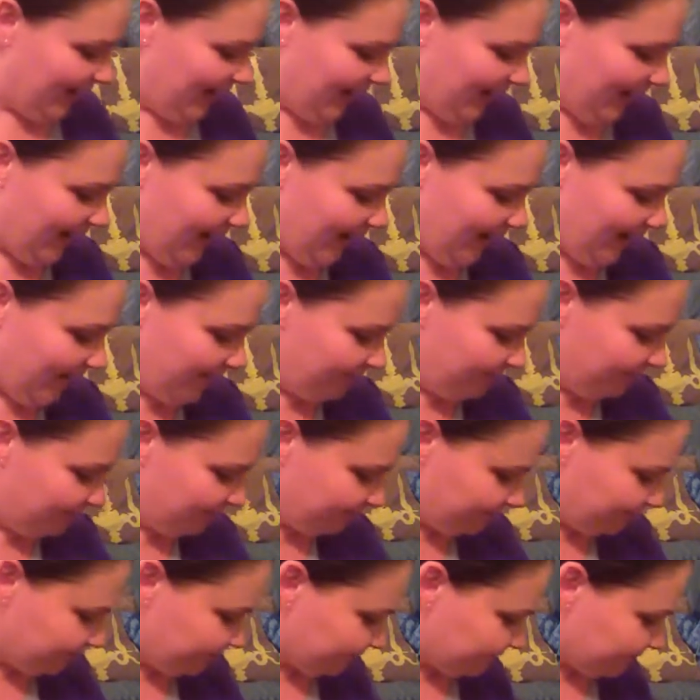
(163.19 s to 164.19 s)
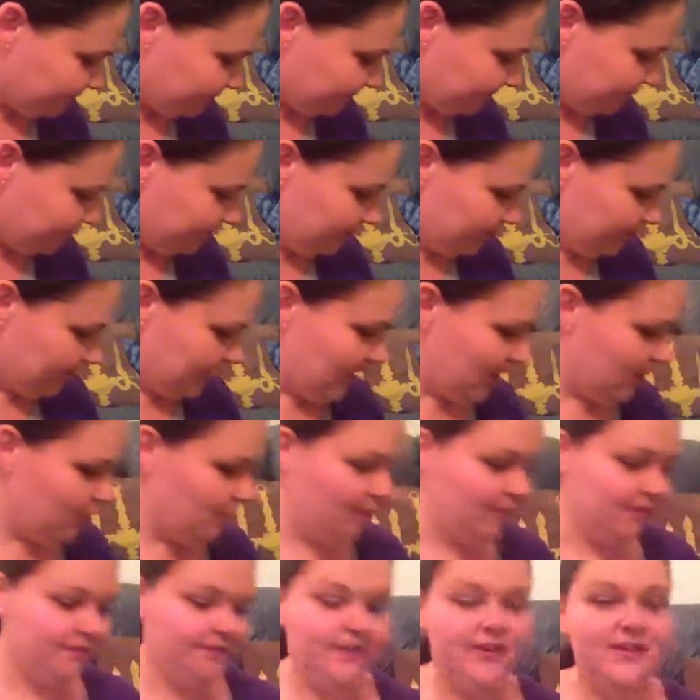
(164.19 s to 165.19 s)
Um,
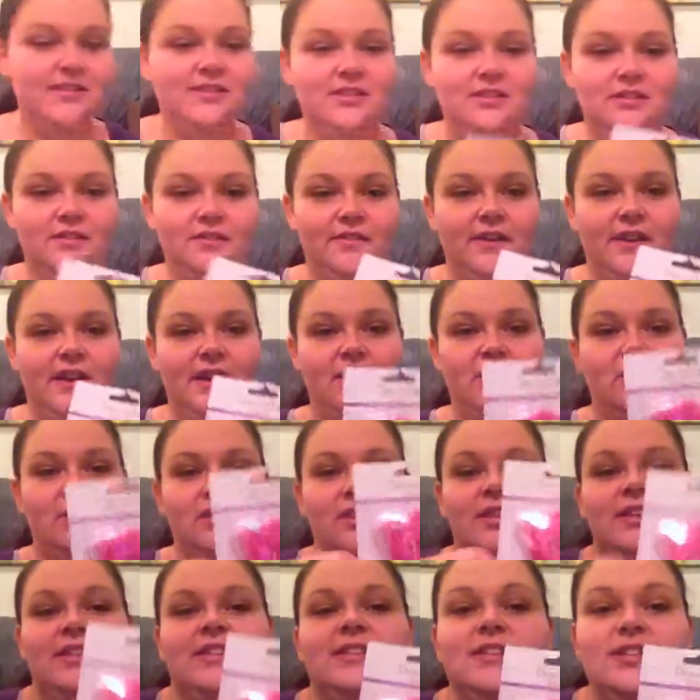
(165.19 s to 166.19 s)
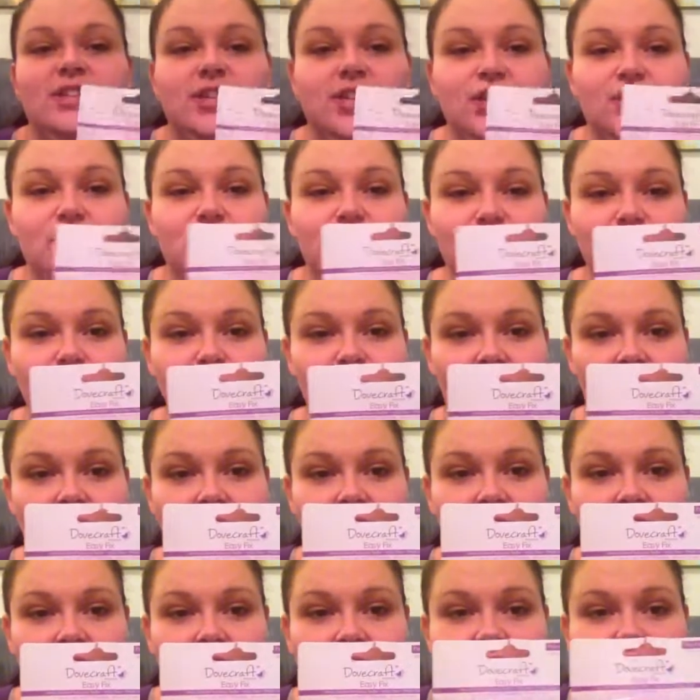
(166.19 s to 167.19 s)
well, first off, I got this new
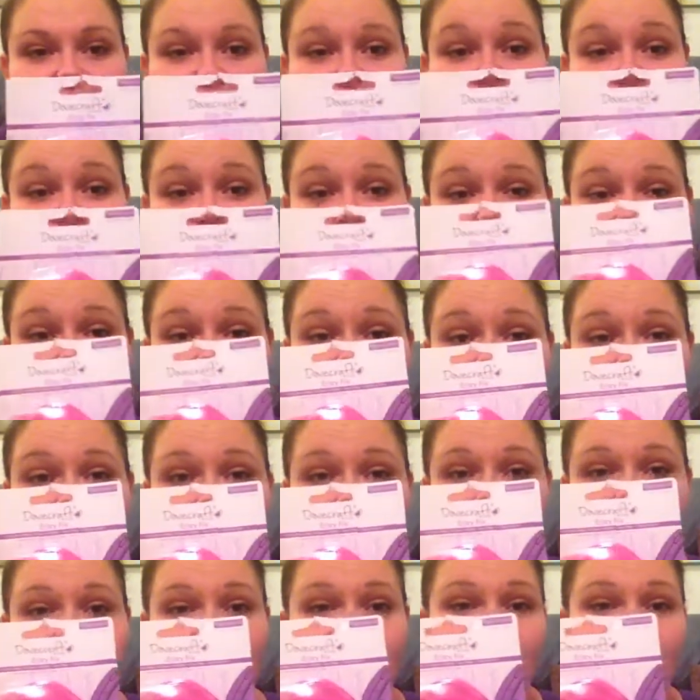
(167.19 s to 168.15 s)
uh, tape runner.